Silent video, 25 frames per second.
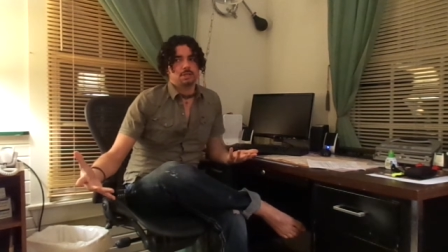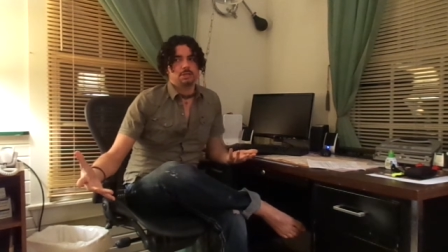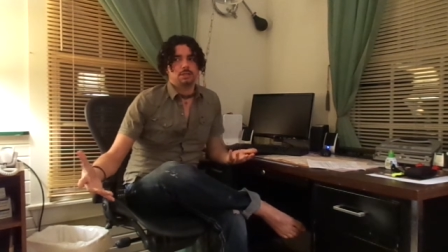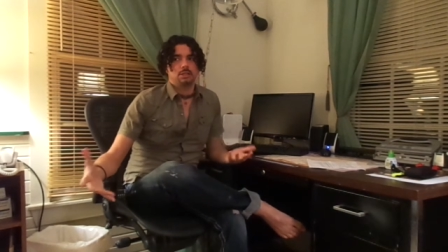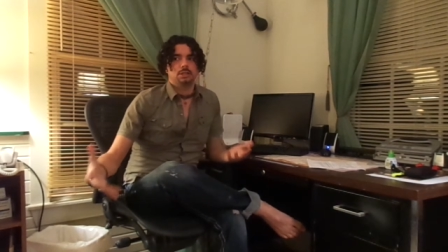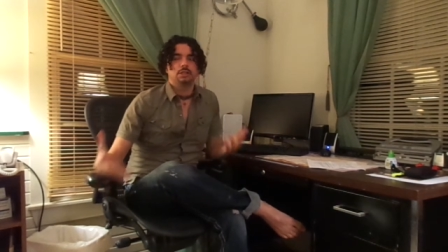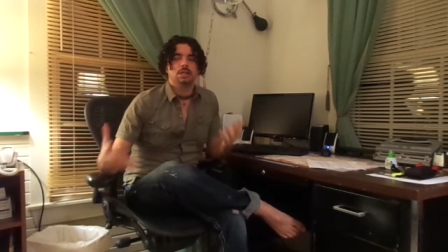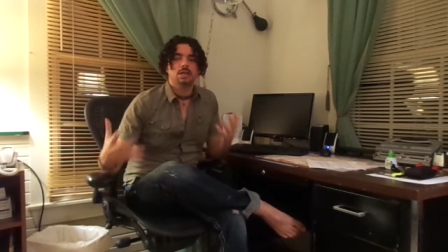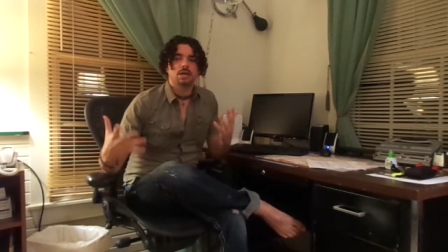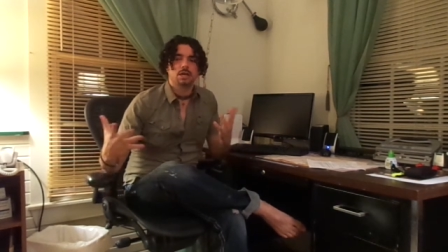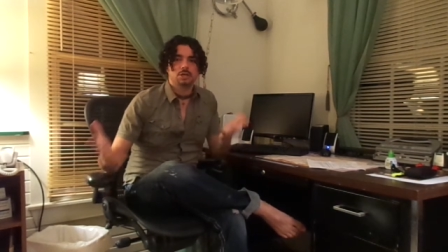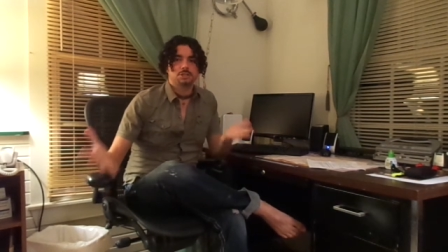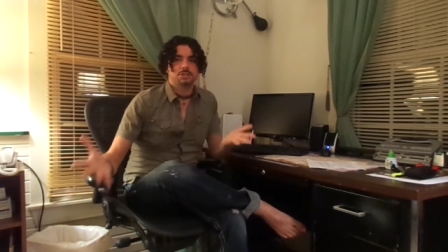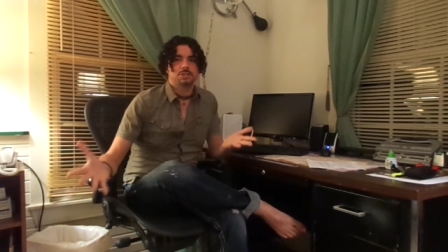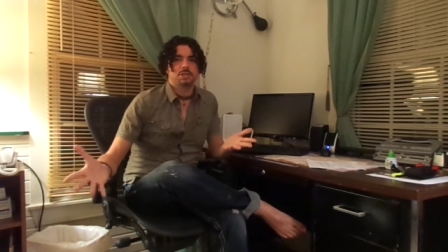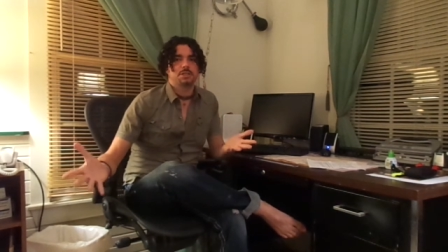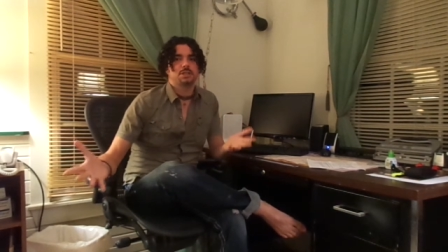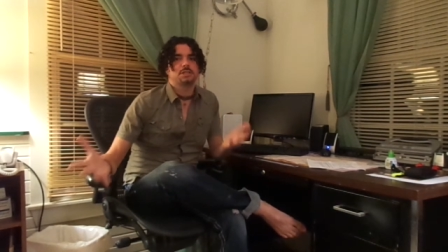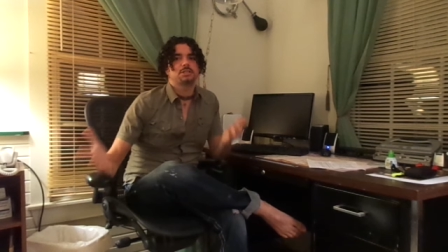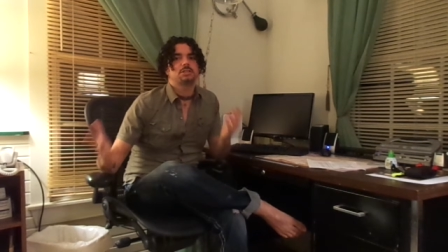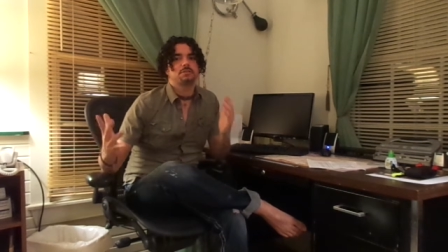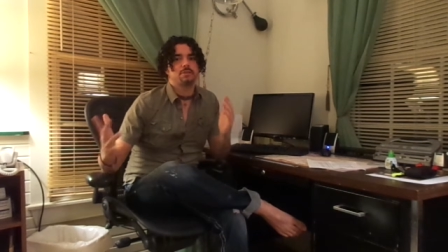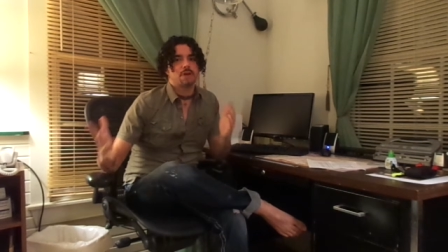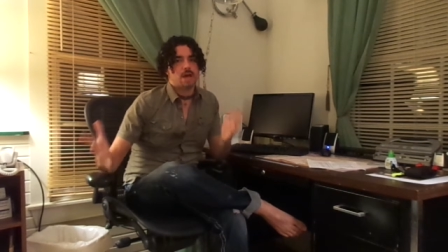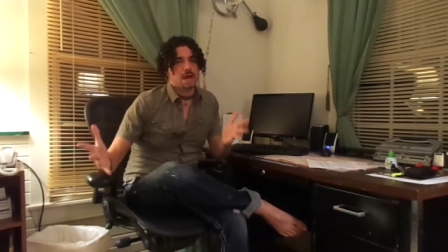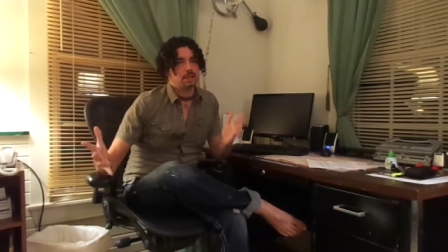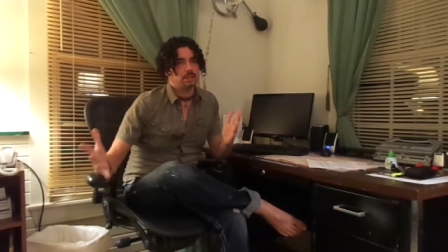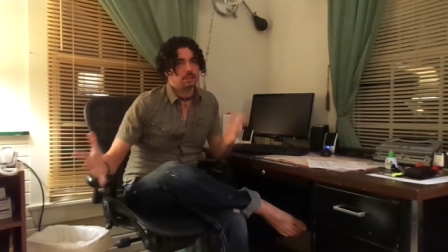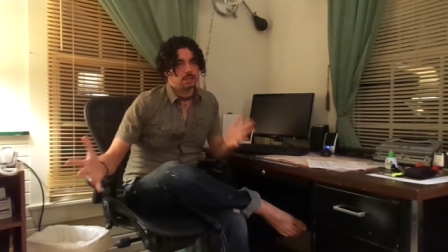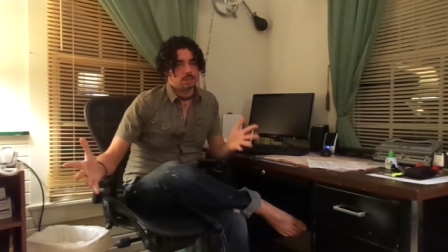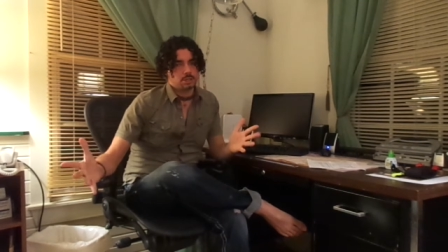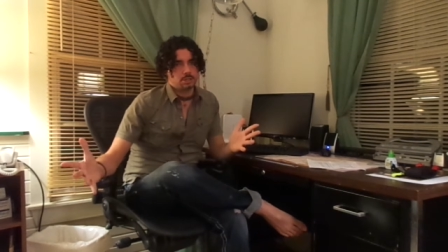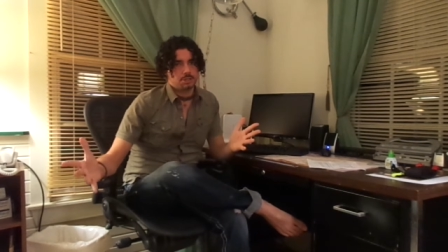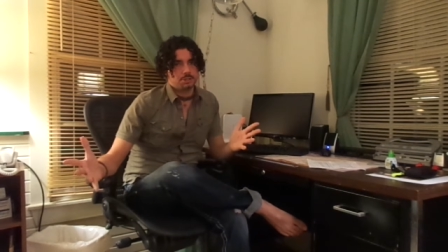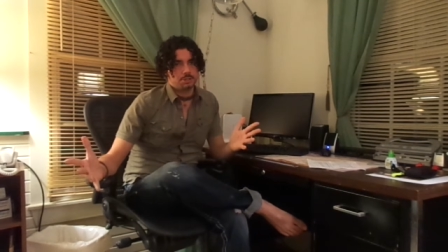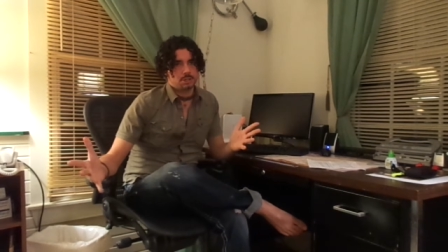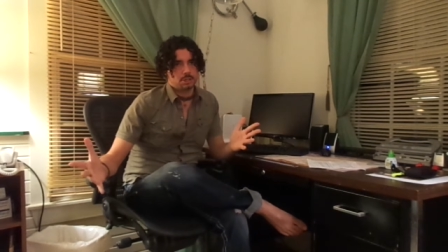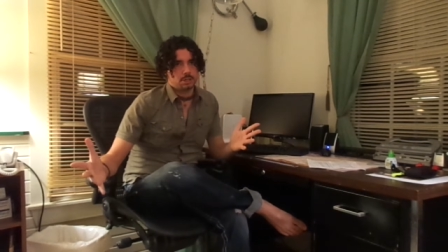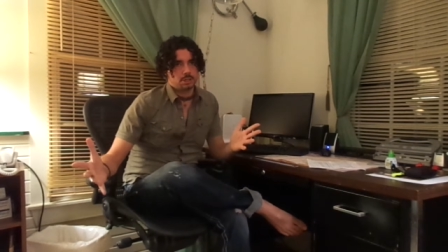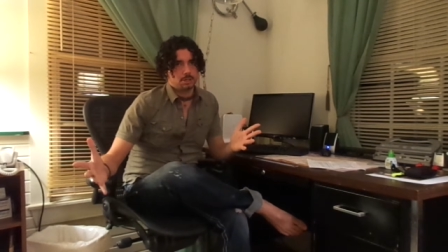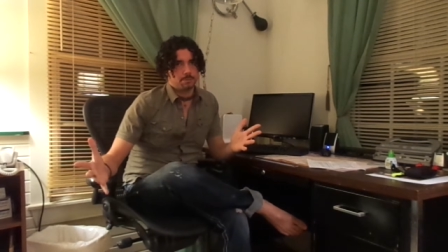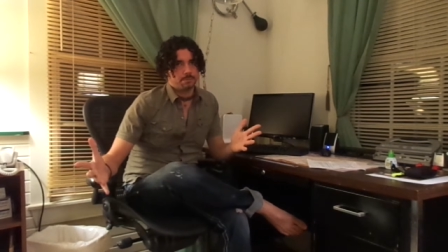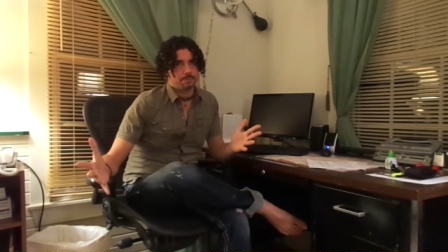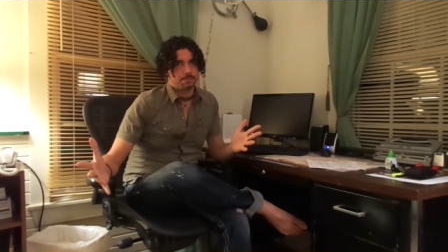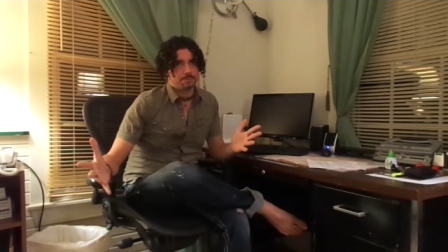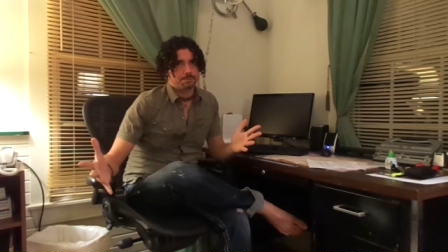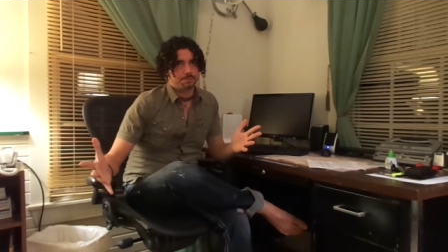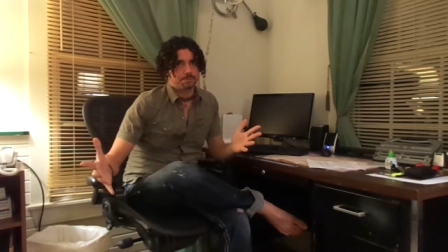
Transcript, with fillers: the liturgy, the divine liturgy,